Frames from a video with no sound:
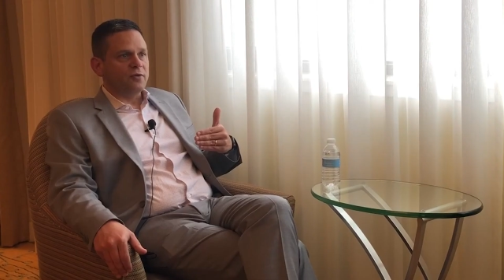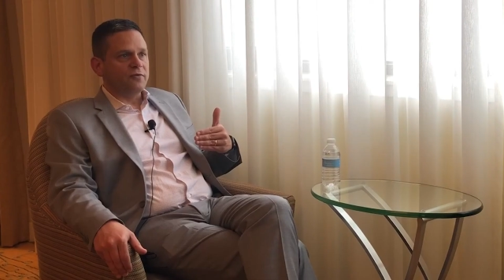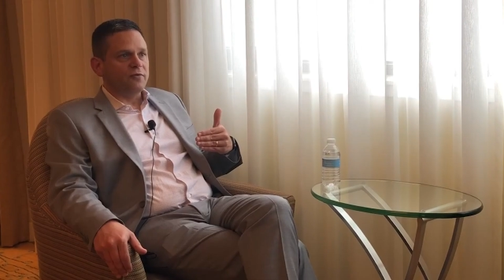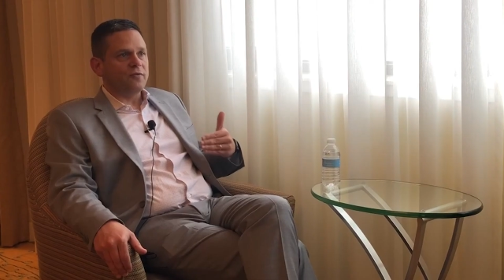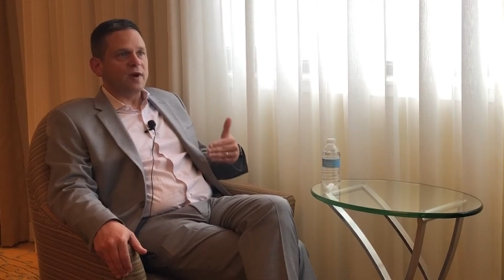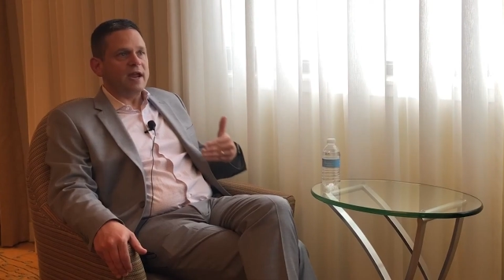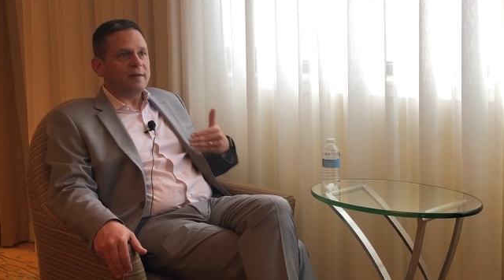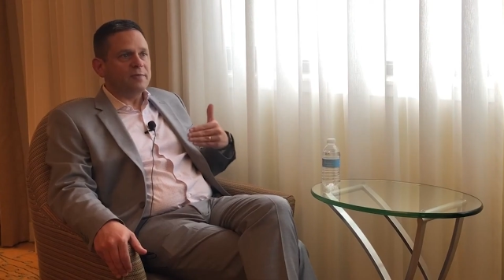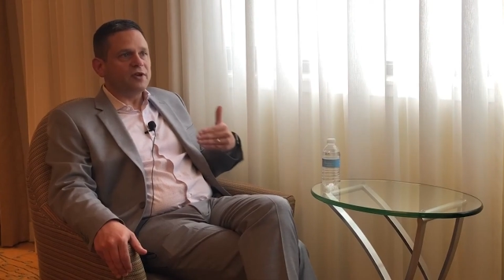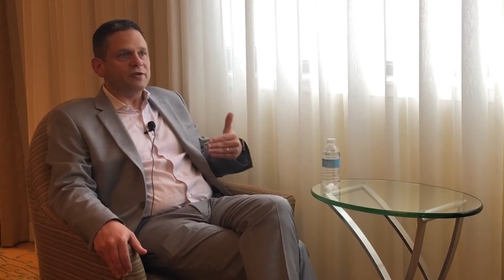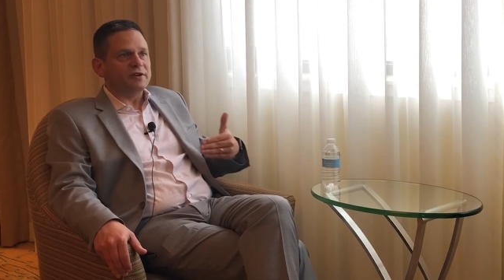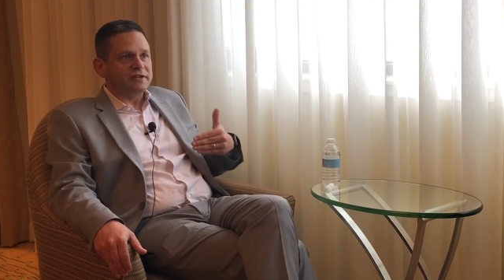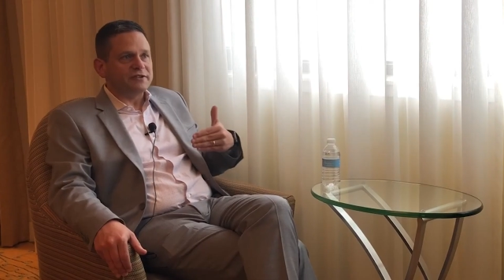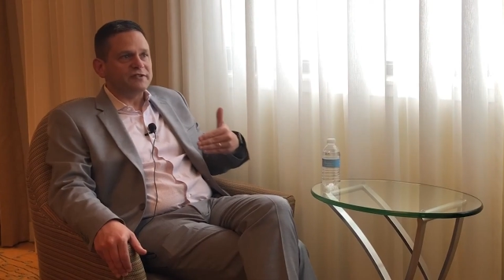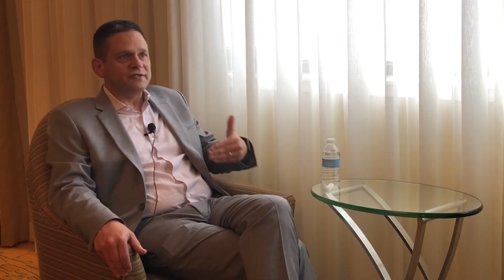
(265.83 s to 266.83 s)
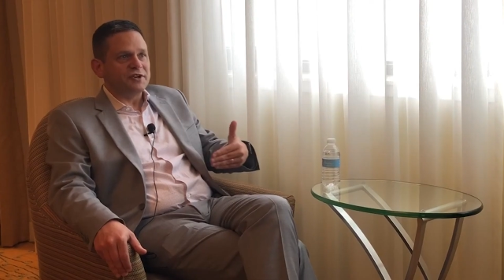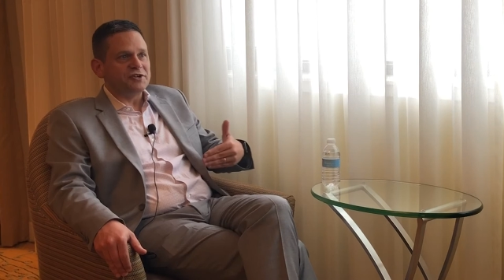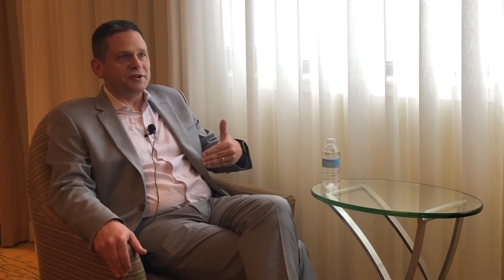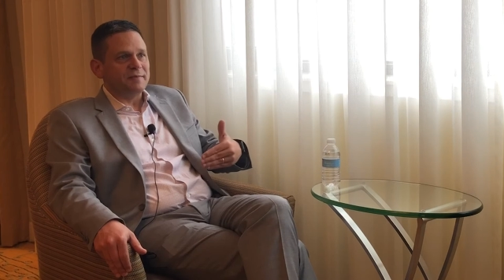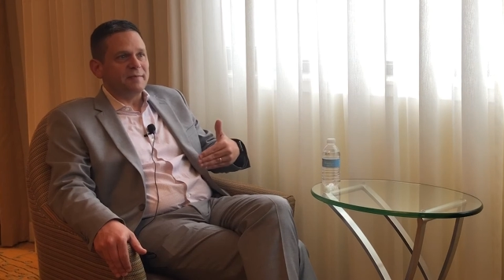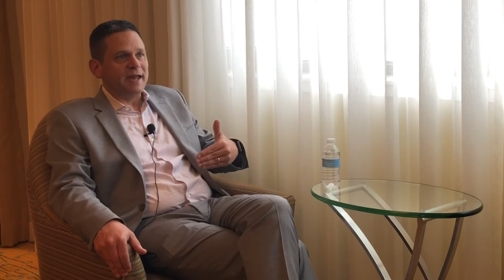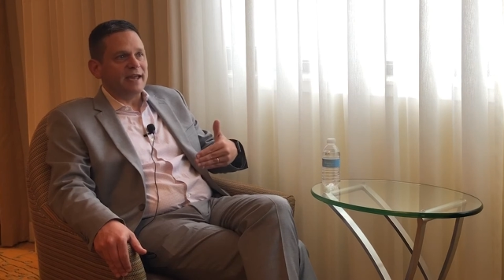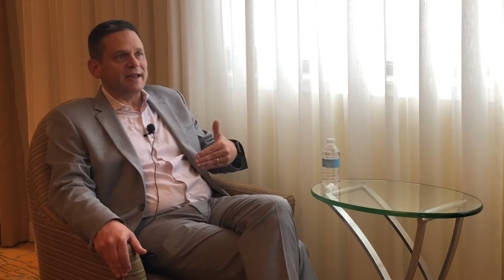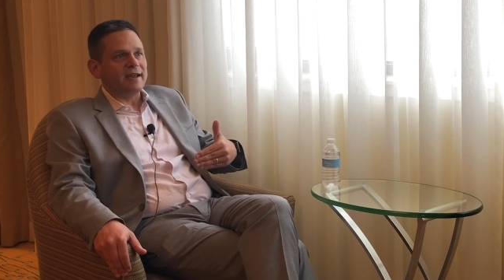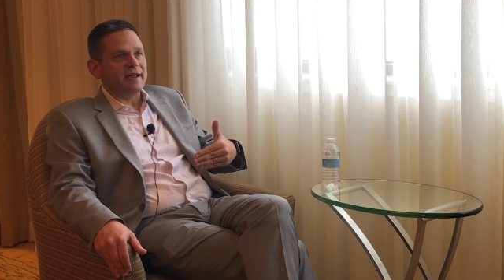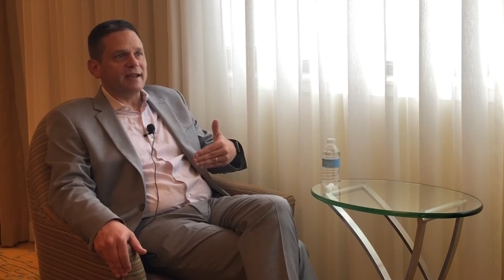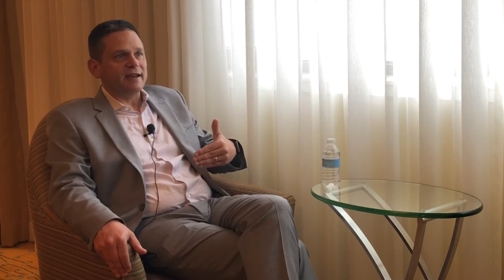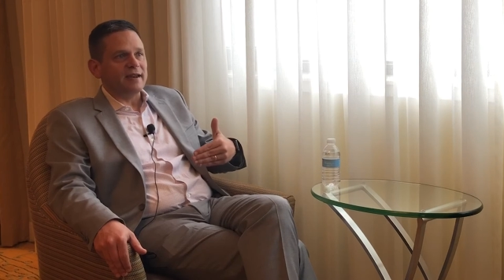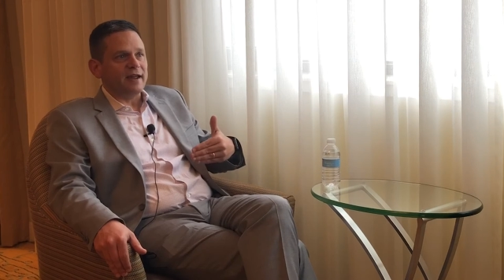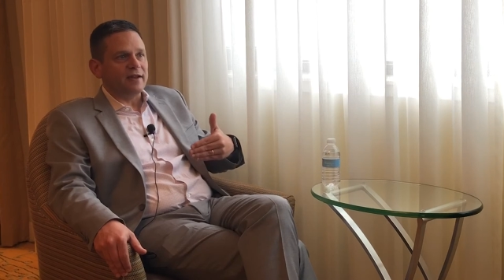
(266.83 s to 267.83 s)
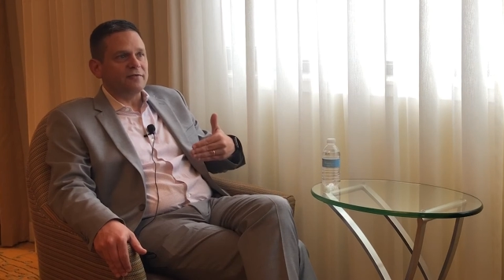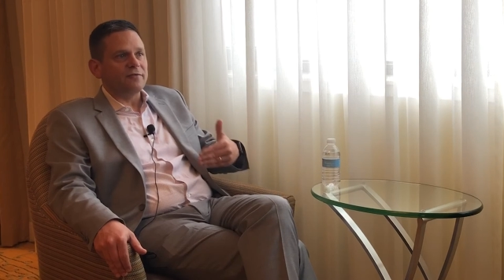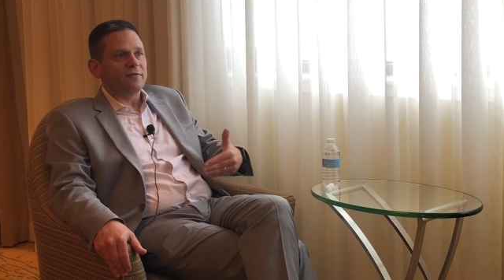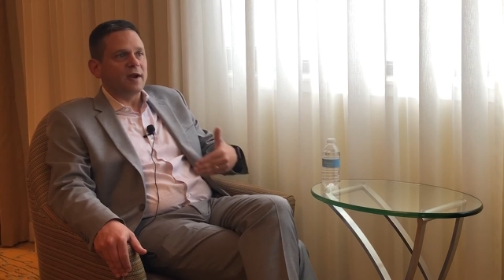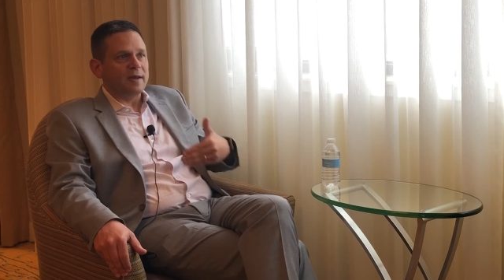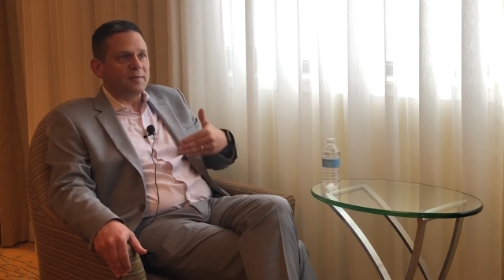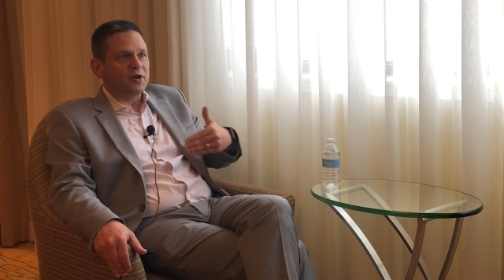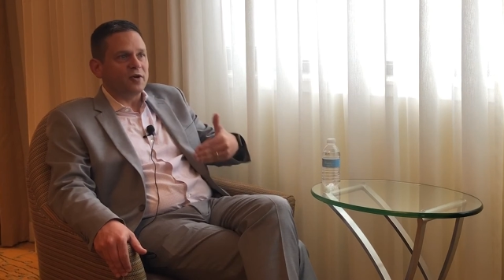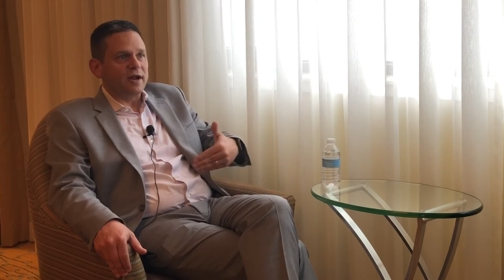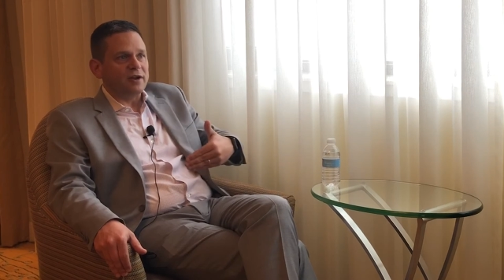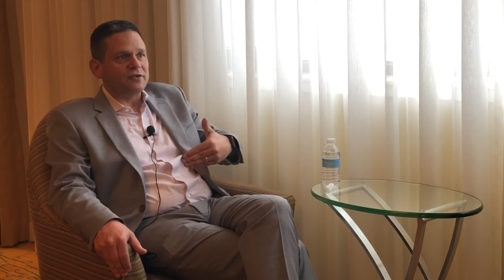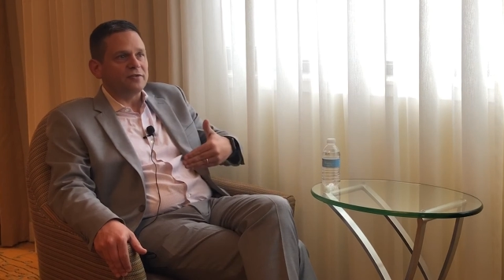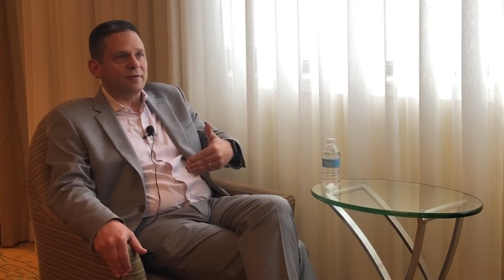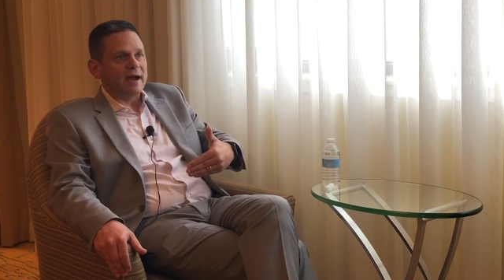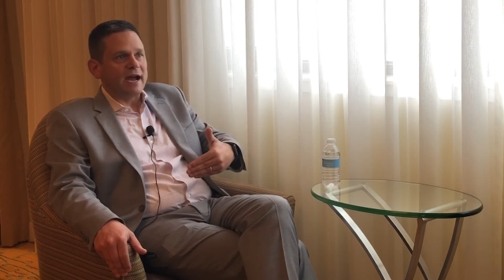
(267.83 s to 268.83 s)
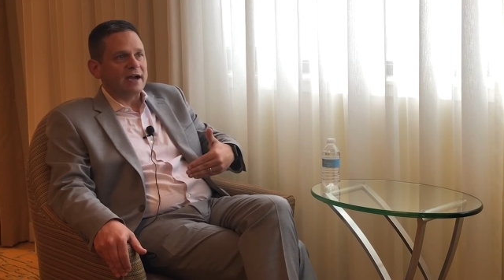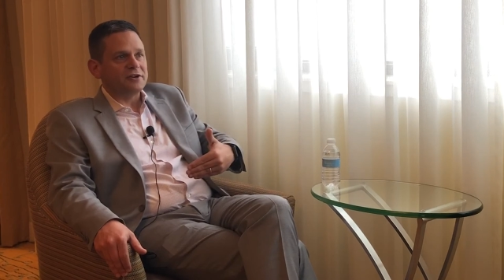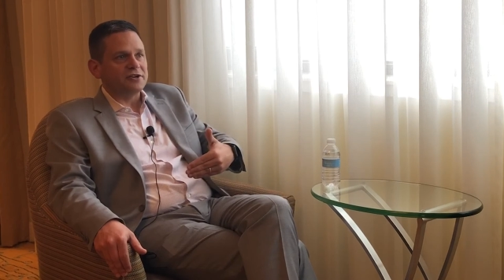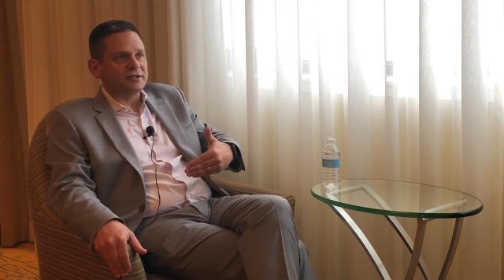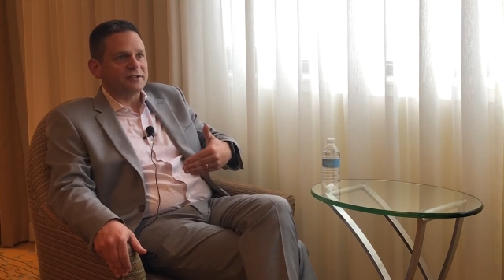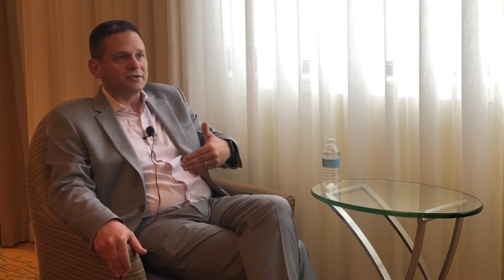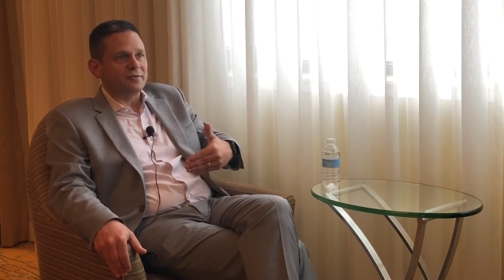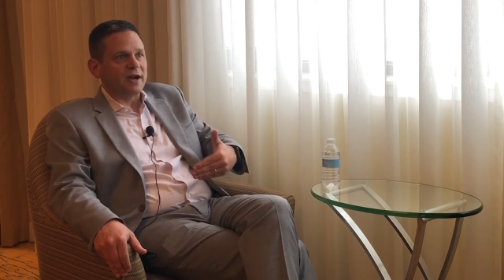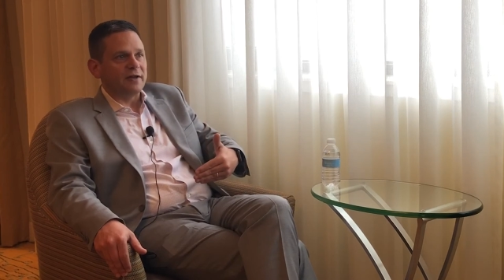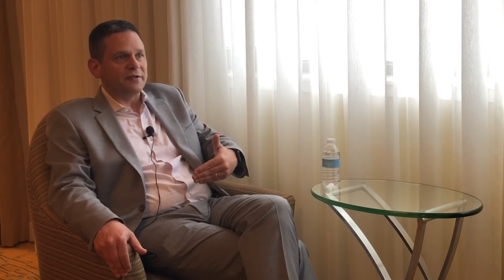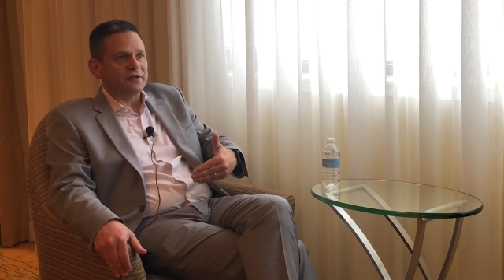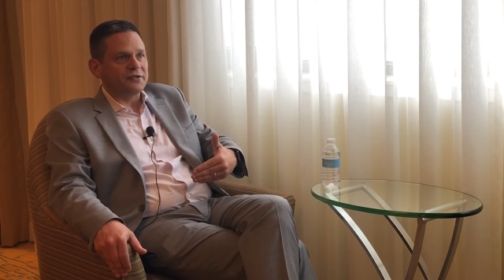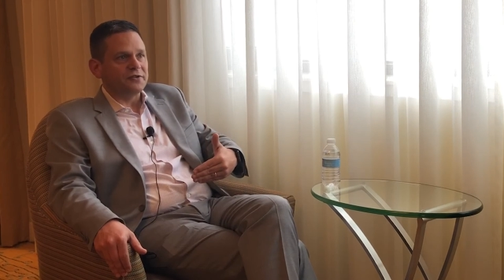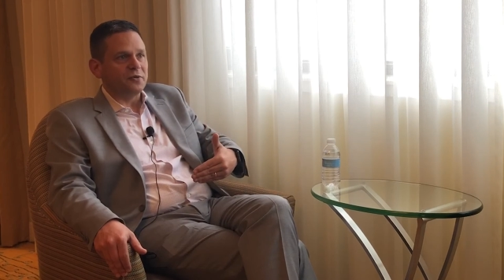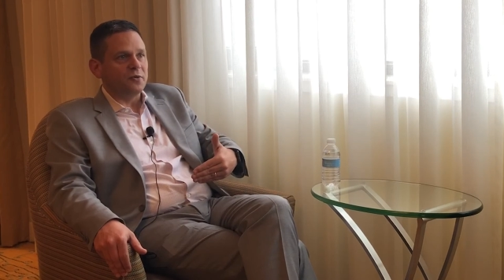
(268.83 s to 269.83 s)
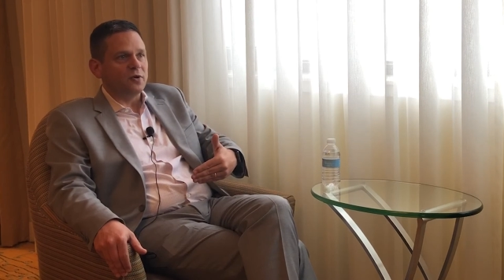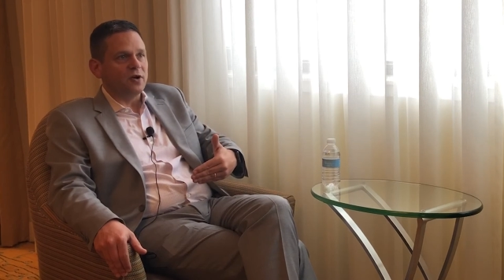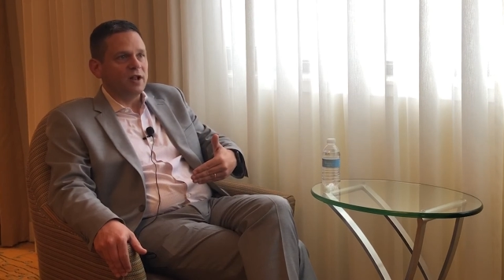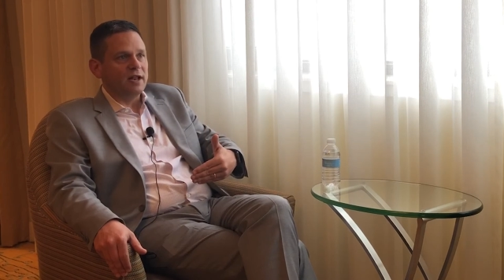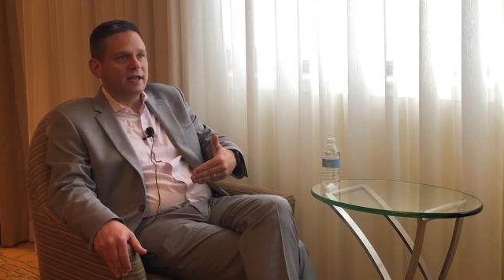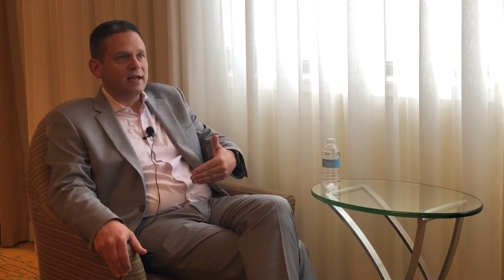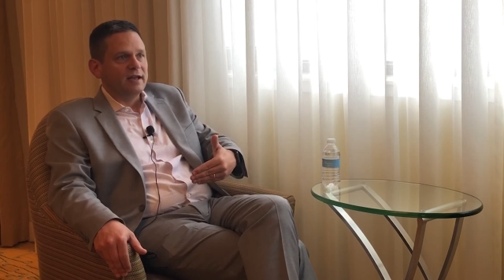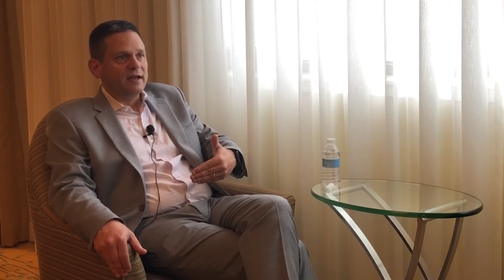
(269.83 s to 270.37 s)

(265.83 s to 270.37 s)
frame your decision making and frame your interactions around the school